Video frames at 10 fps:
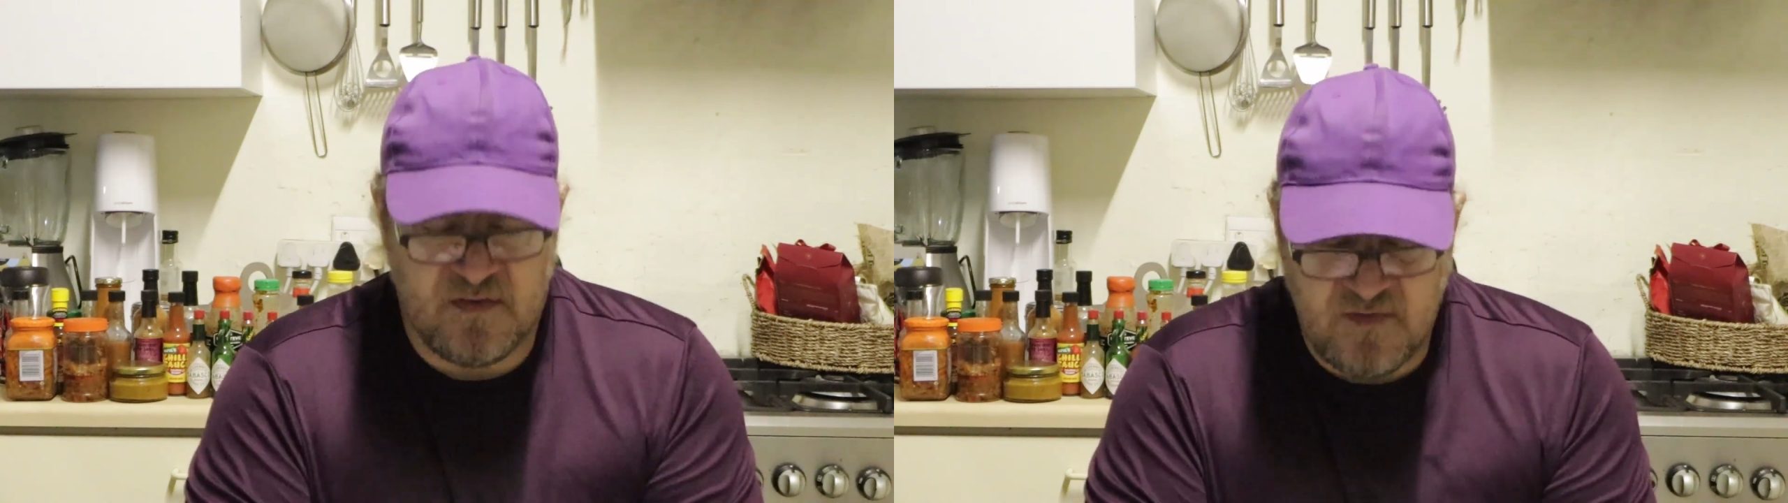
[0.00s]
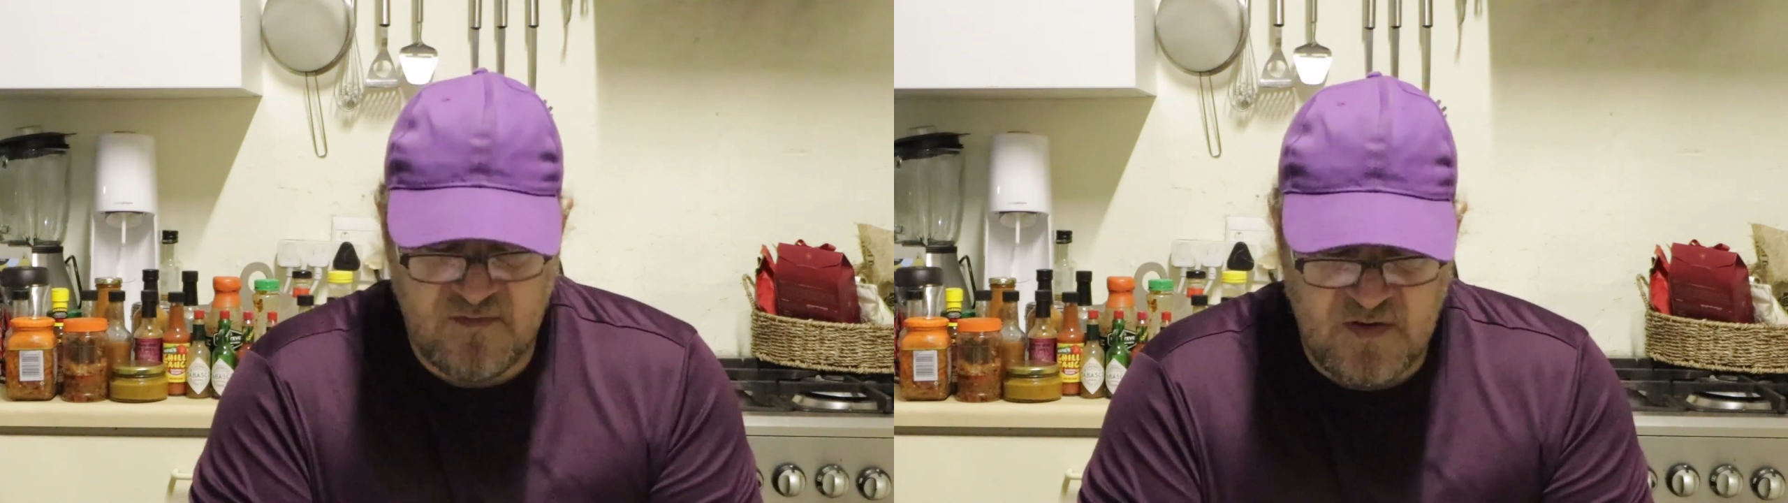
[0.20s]

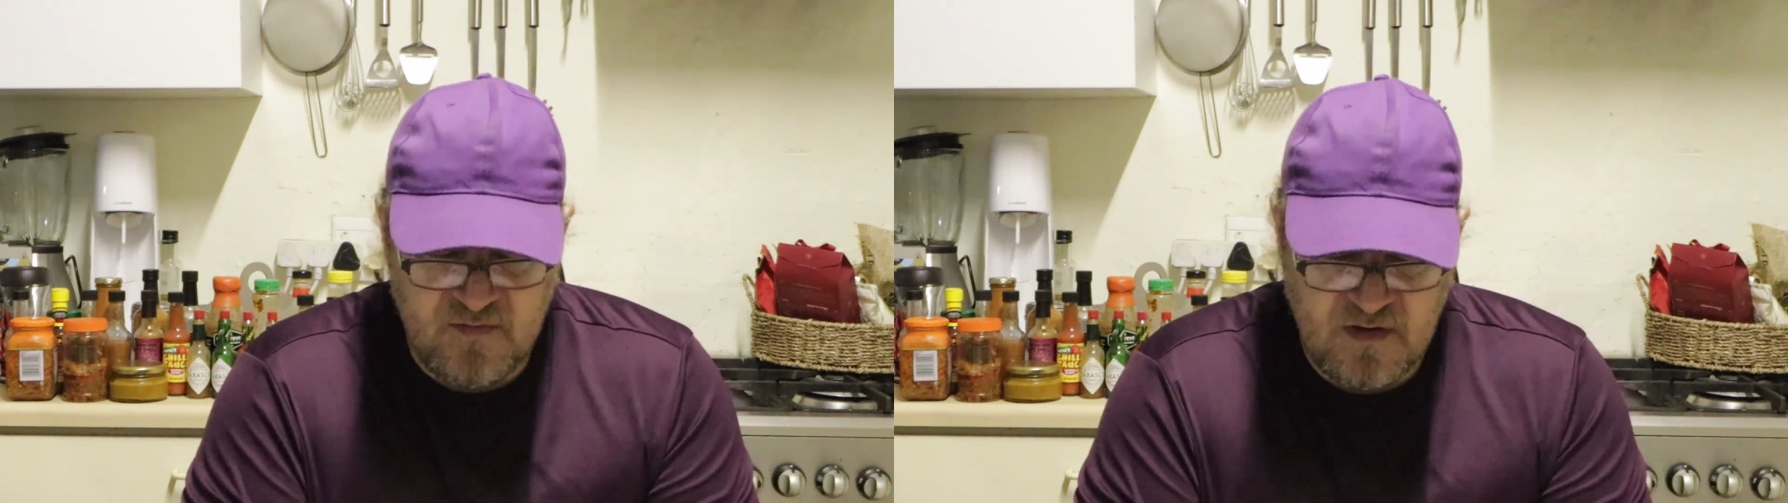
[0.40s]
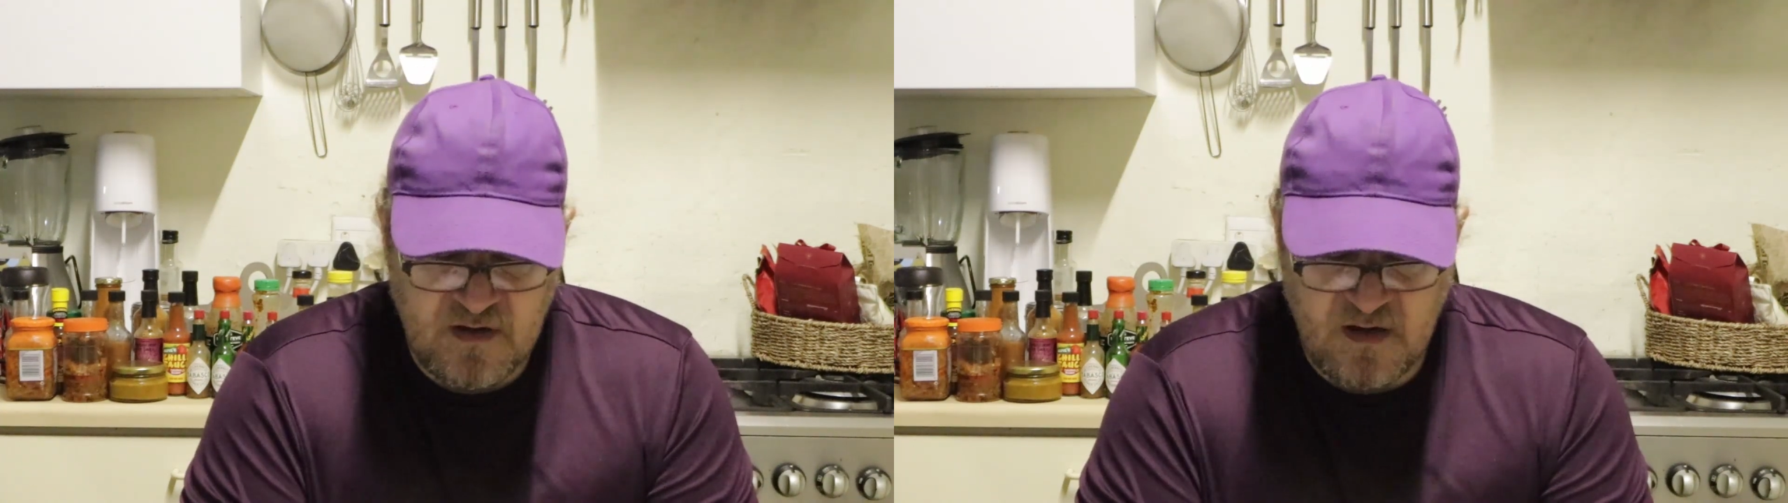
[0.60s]
If you've
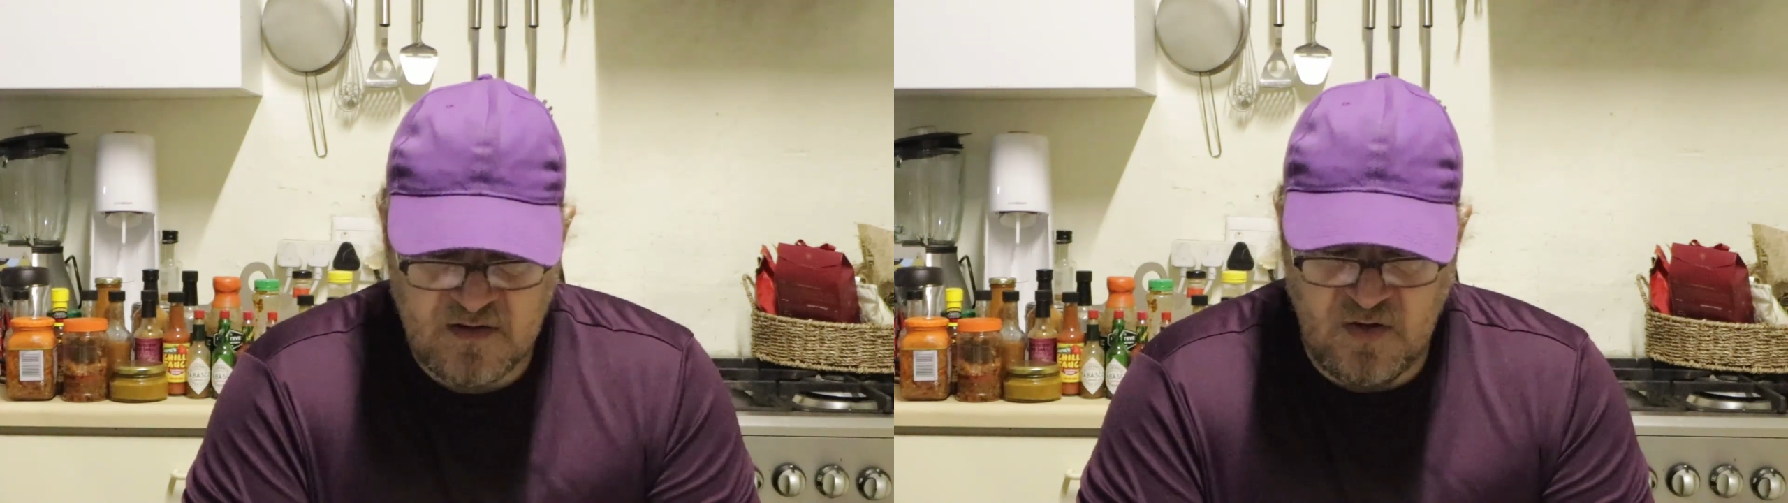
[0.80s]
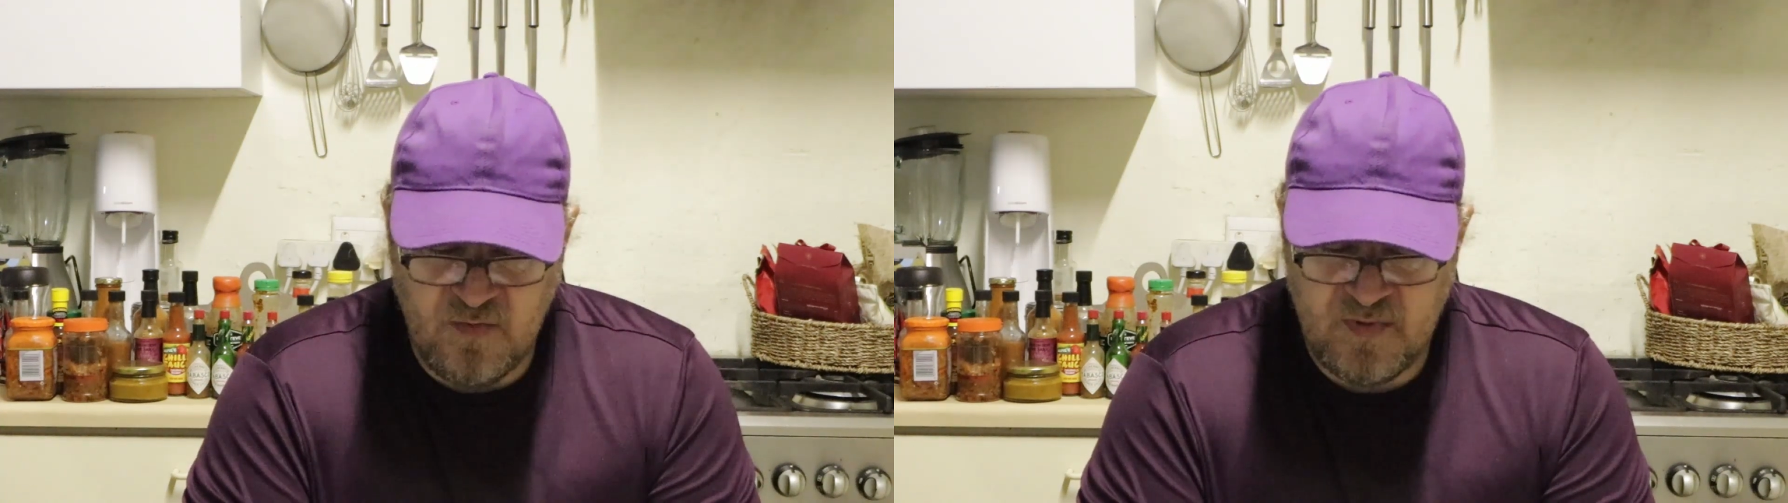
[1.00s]
ever
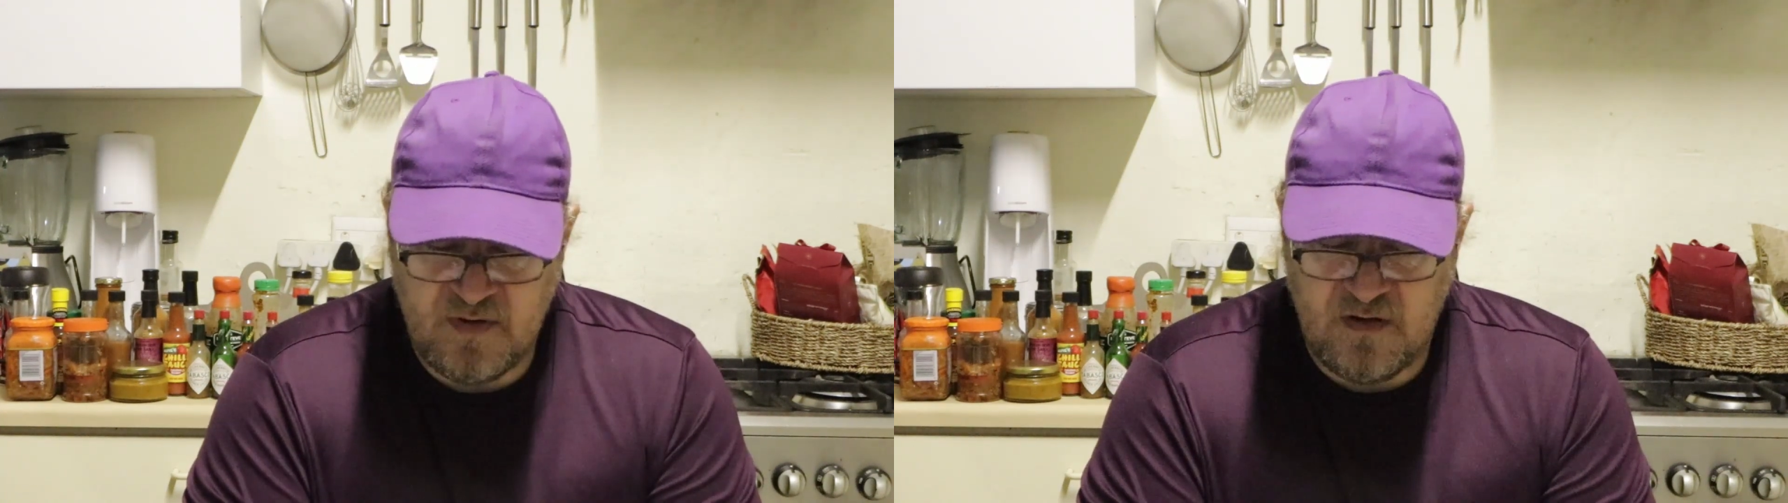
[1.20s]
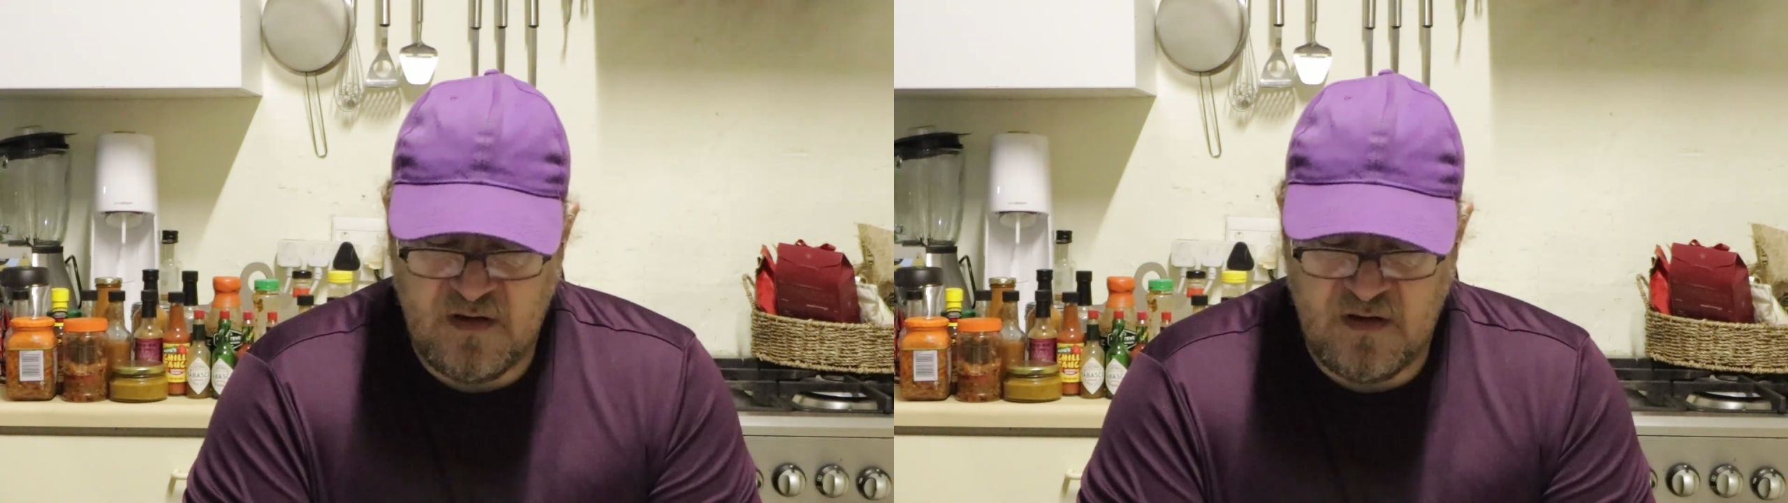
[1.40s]
cut open